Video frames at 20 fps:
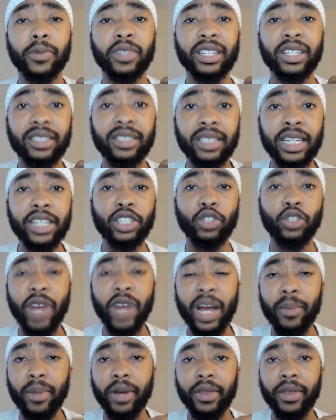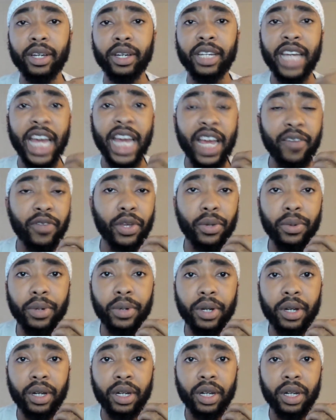deceased grandmother gave you?
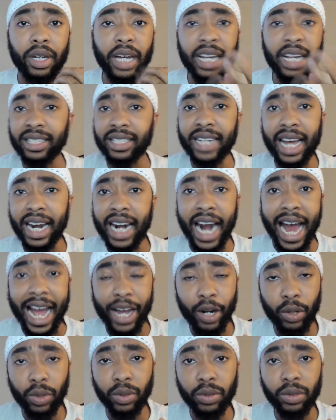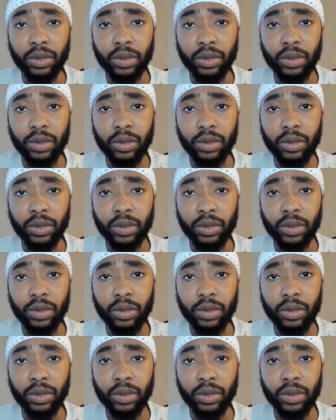Isn't that an idol?